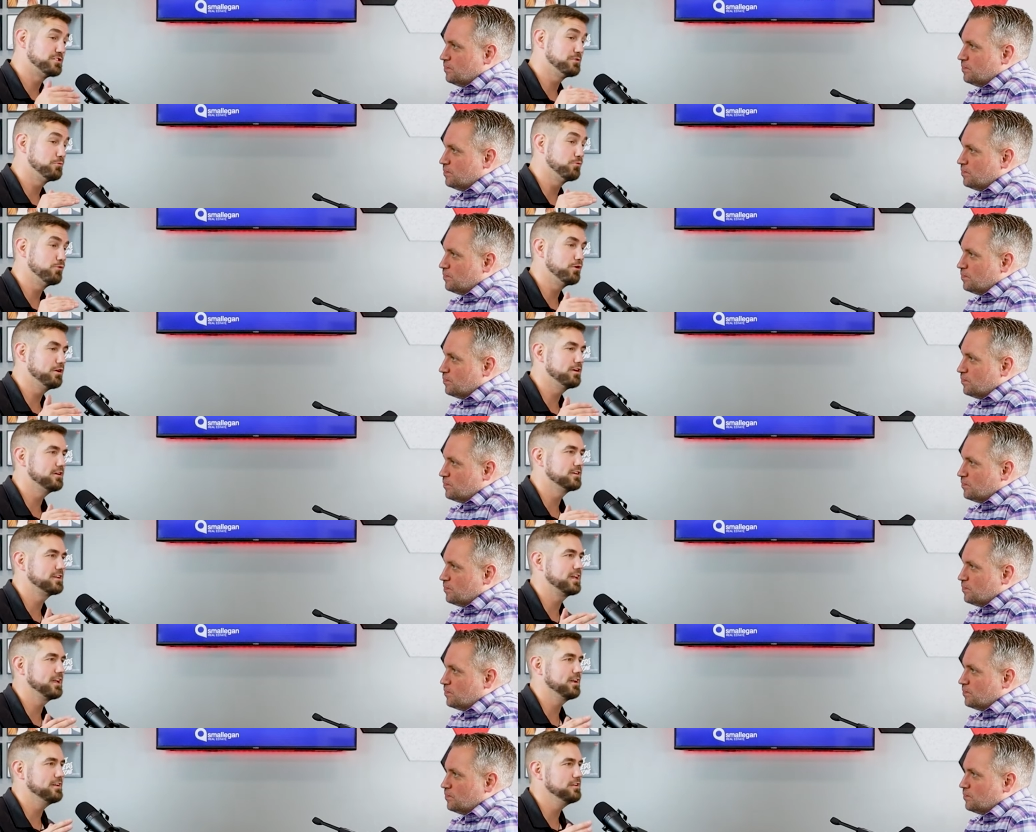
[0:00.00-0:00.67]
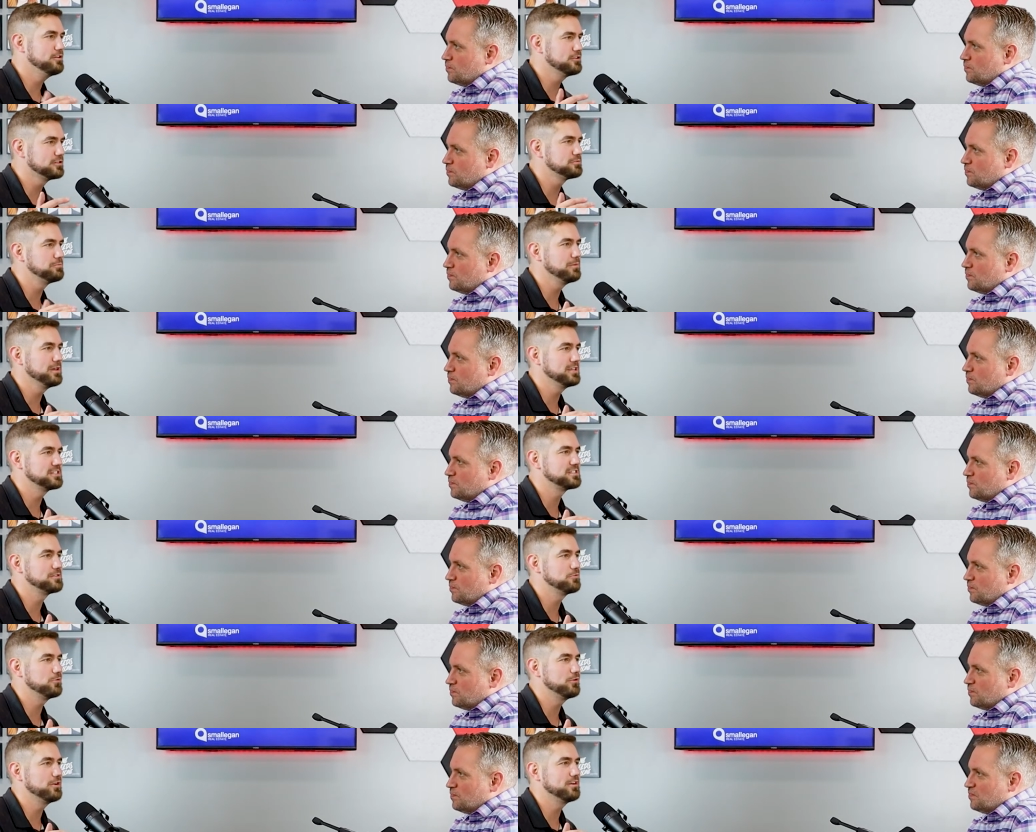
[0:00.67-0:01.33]
Speaker 1: some weird. You'll meet
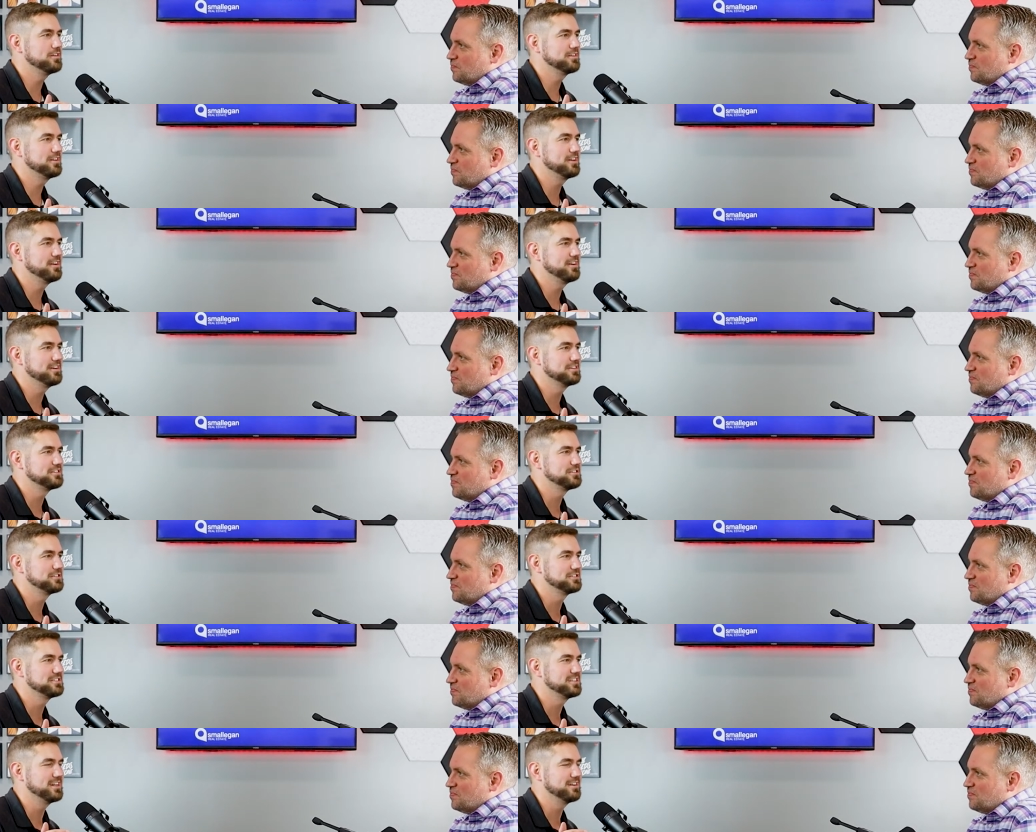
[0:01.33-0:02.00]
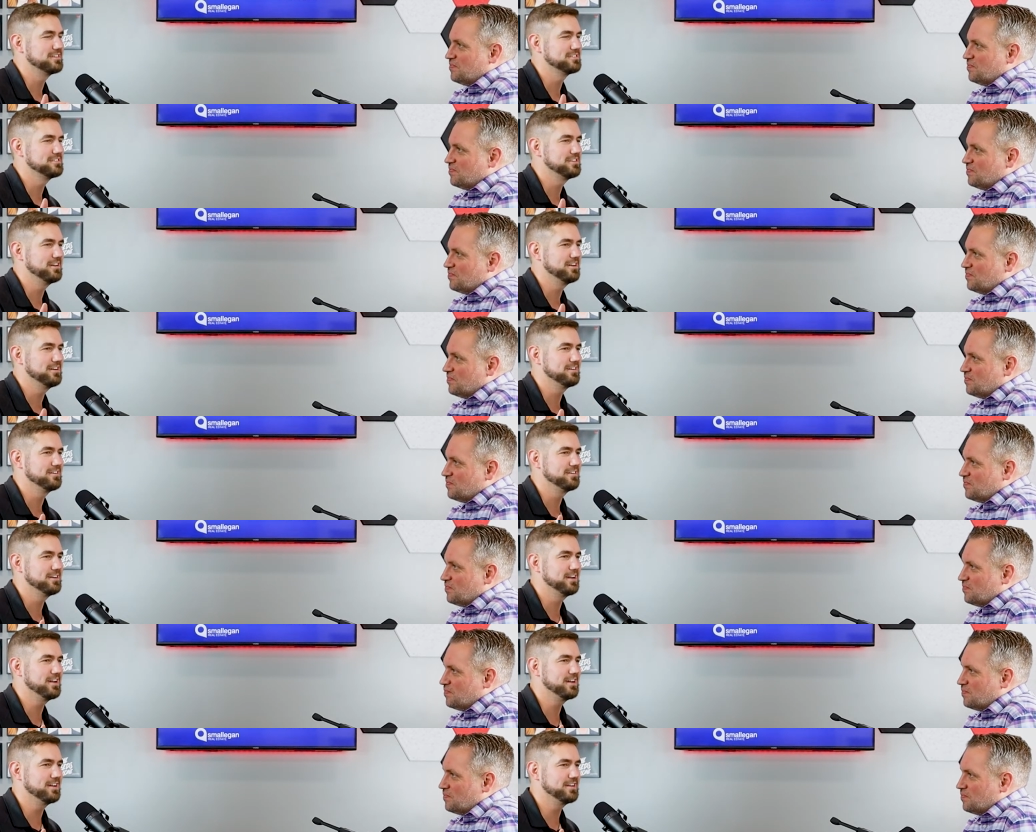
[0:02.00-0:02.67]
some weird characters out there,
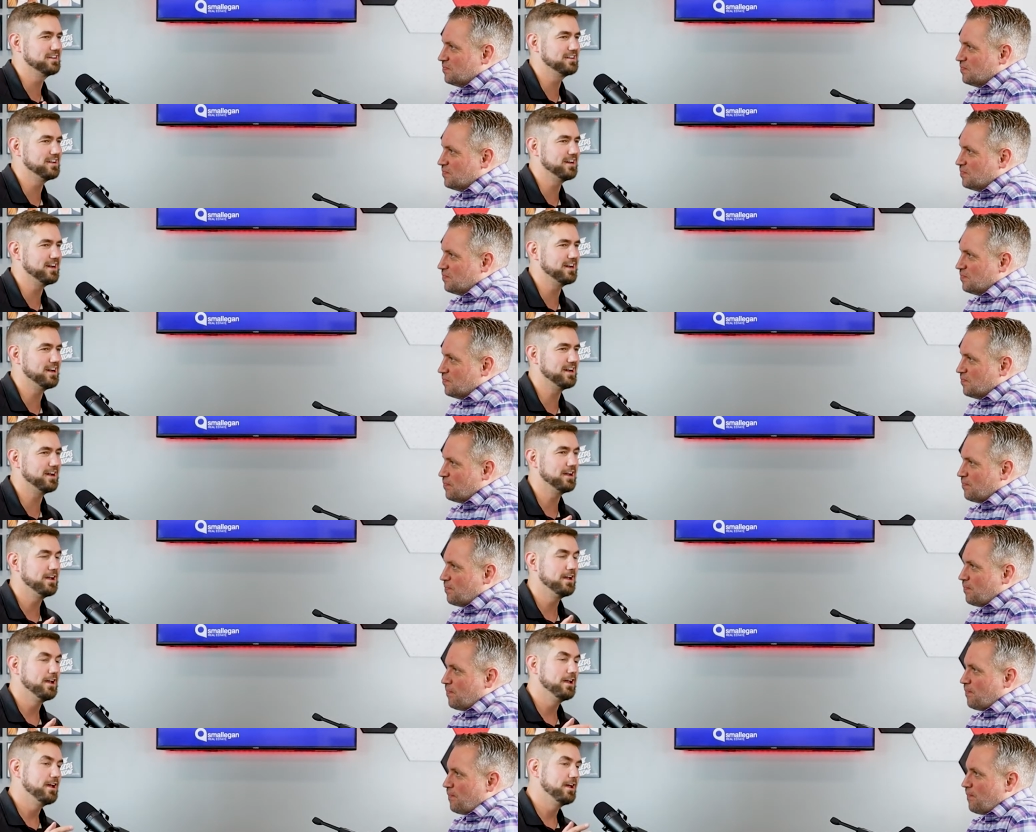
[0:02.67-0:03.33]
and uh,